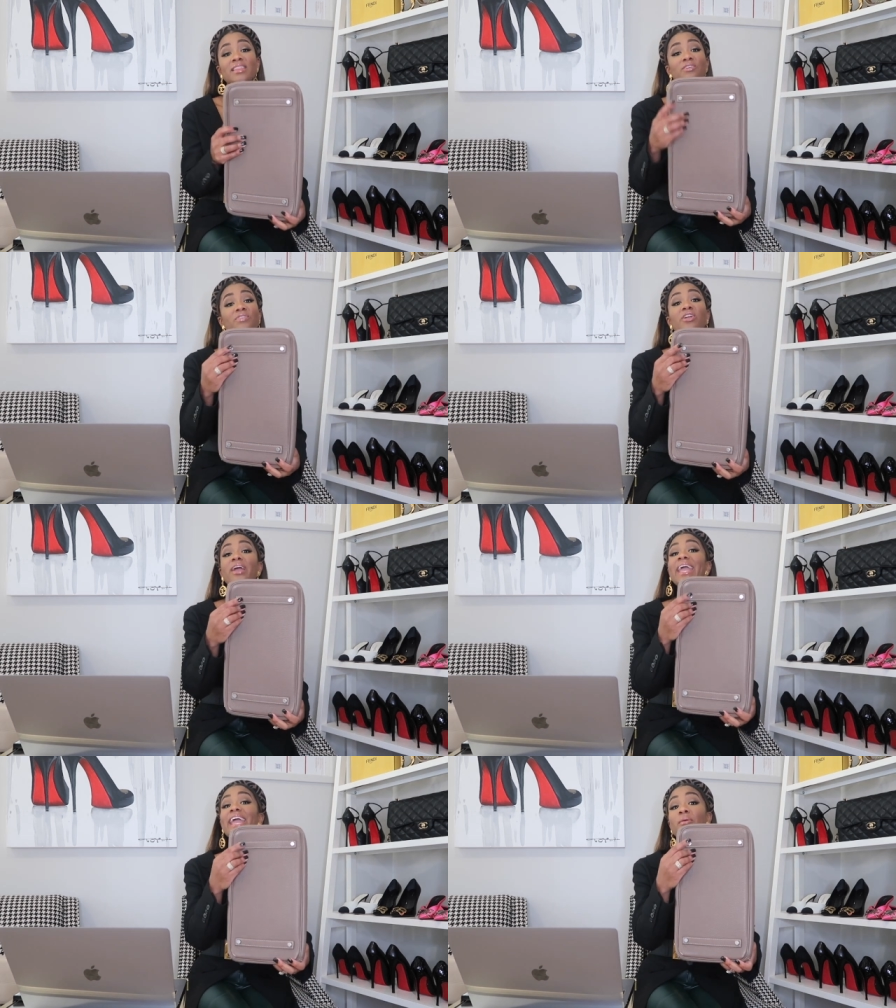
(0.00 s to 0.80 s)
The feet are
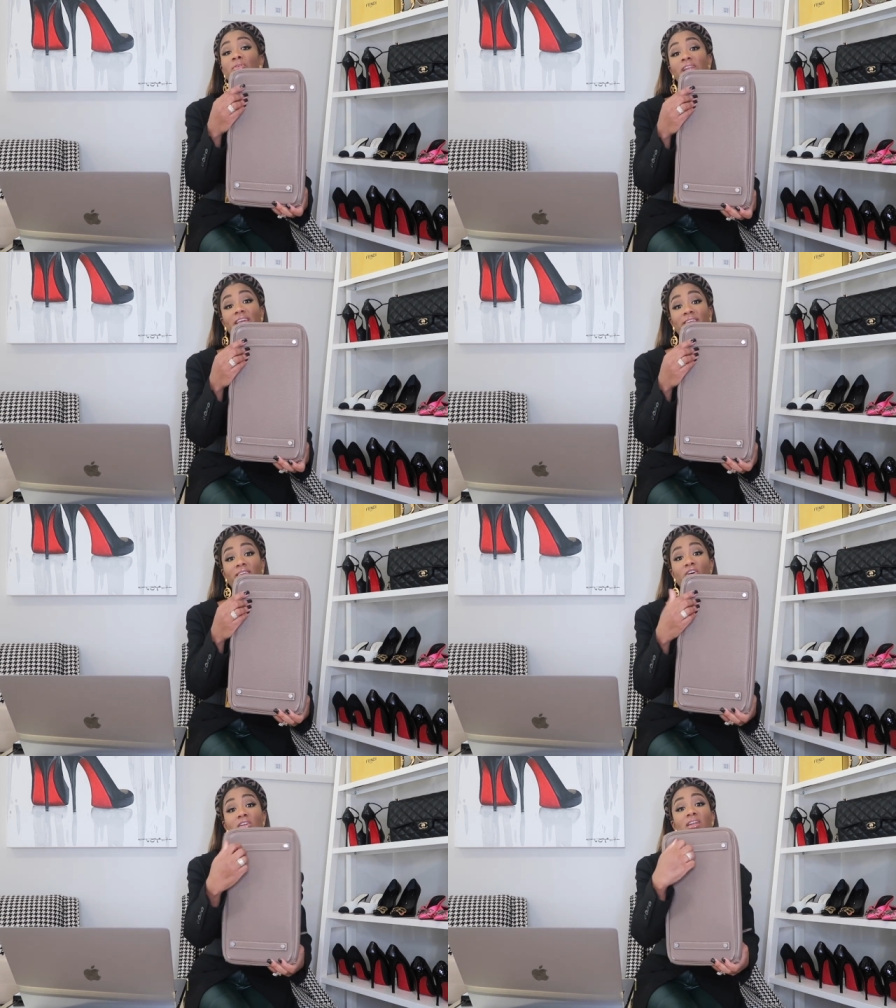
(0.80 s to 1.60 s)
hammered
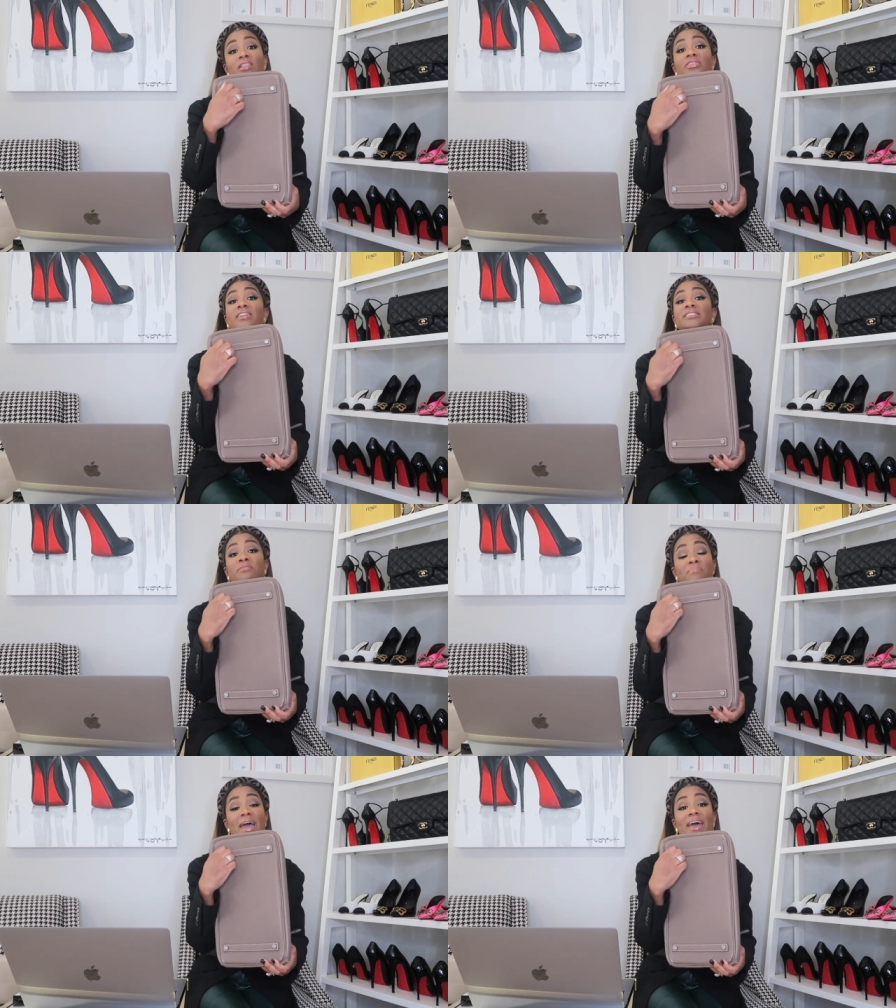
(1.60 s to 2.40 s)
in on an
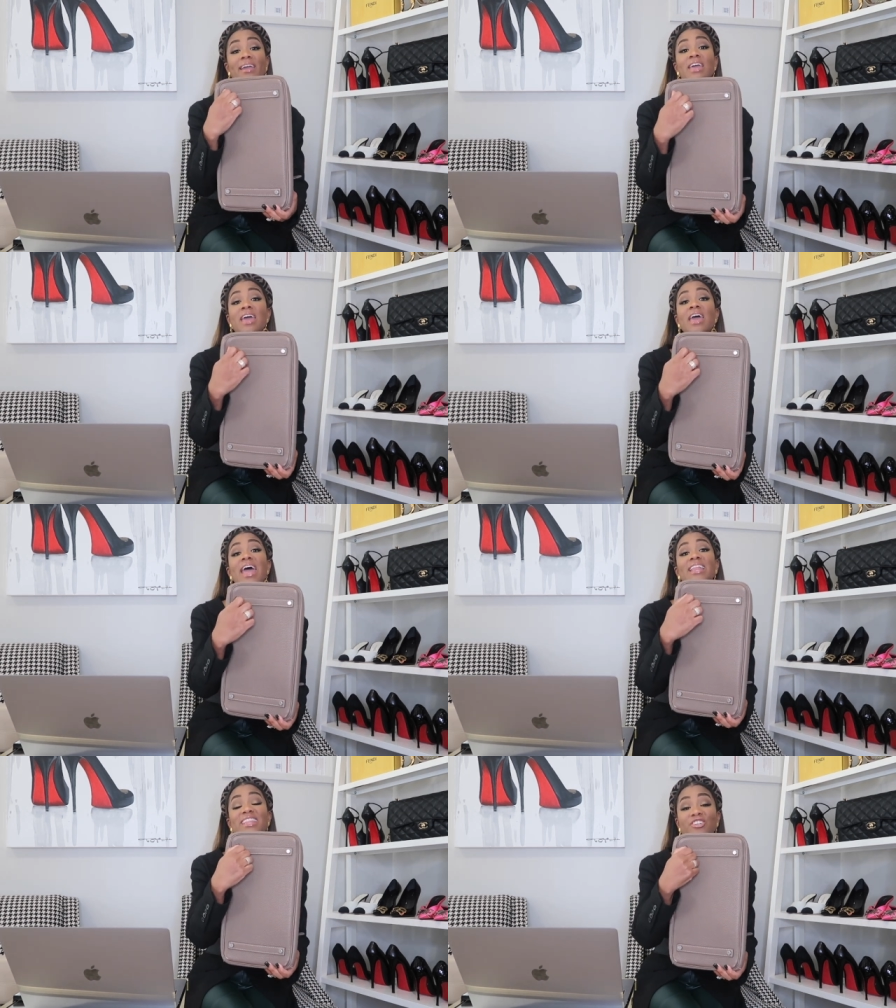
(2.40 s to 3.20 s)
authentic bag
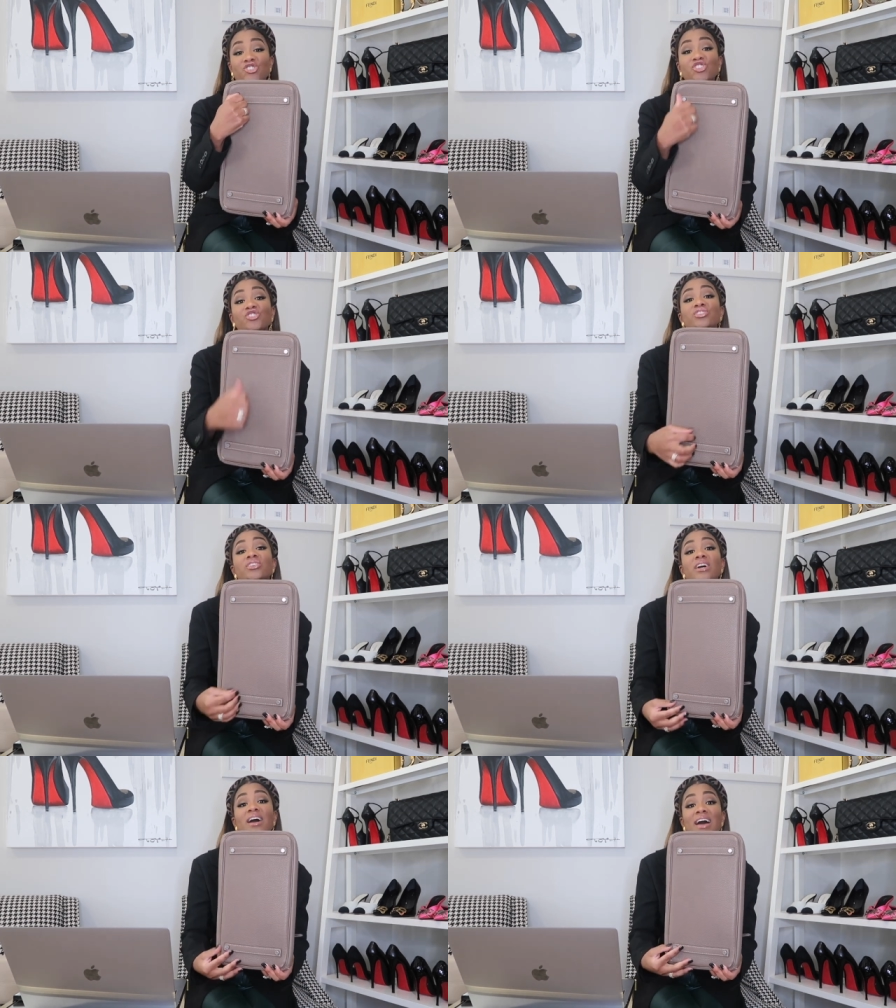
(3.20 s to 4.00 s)
and they
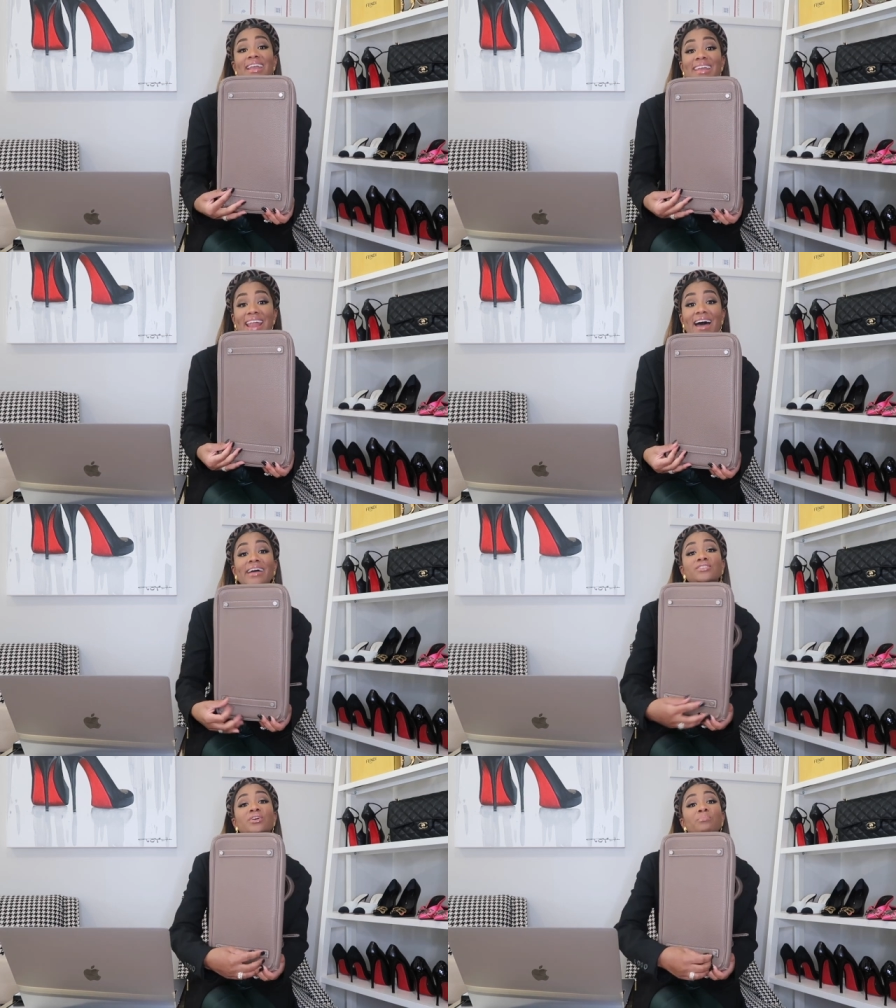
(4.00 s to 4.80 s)
should
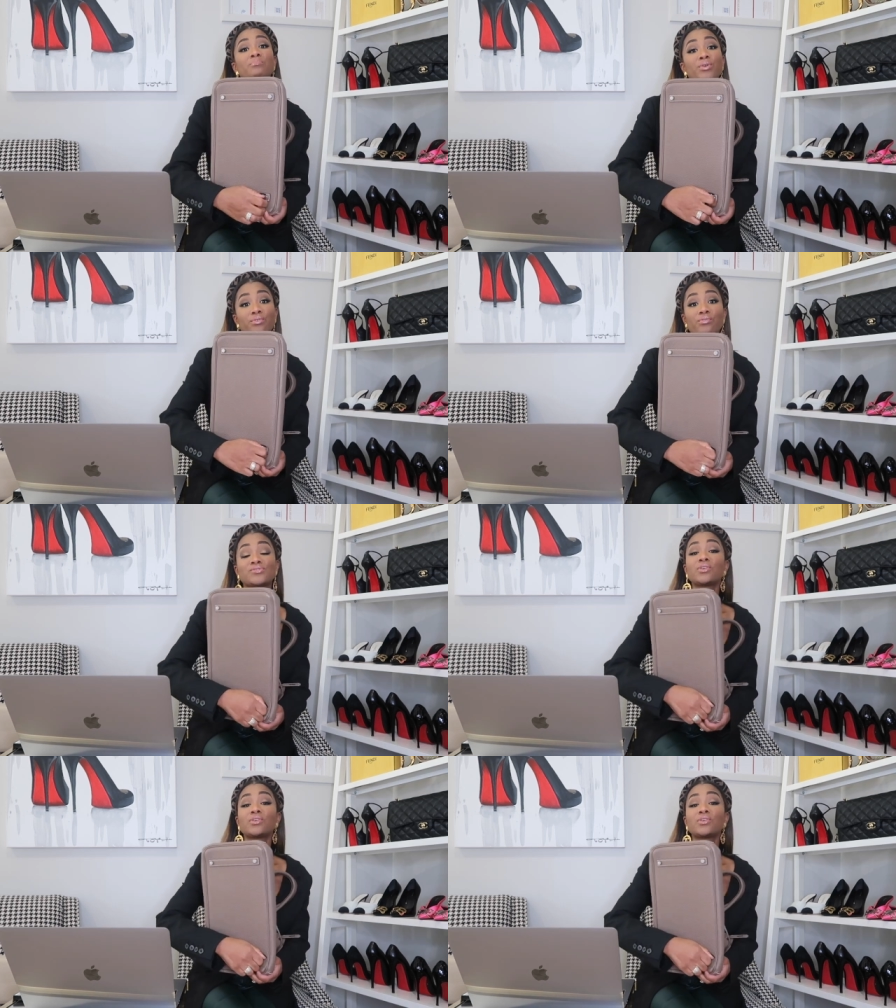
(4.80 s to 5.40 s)
not move.